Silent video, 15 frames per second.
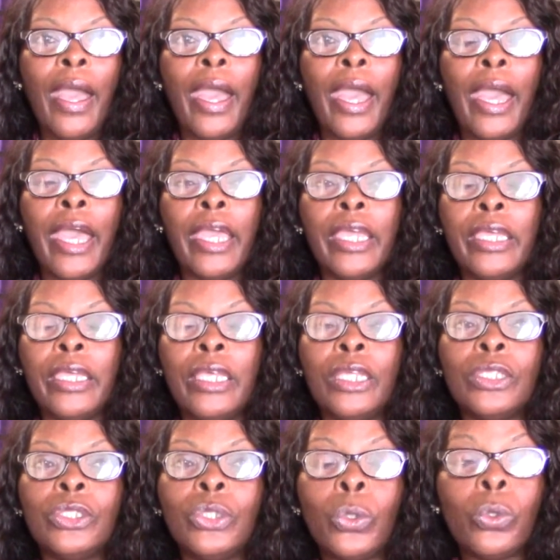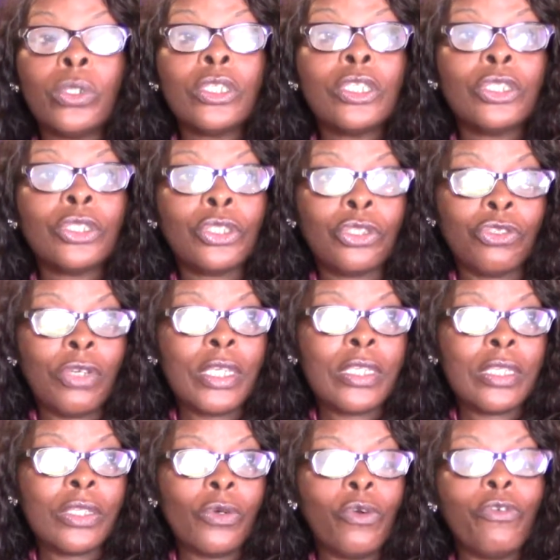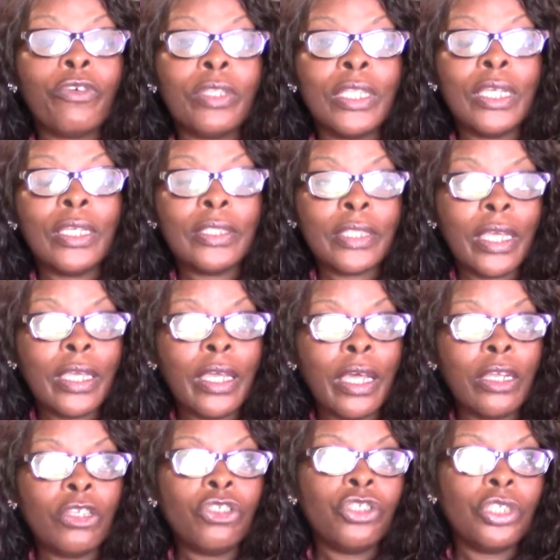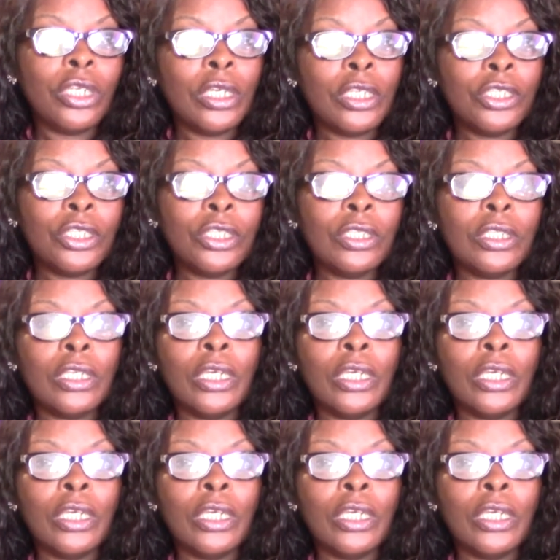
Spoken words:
I don't stress over things I cannot change.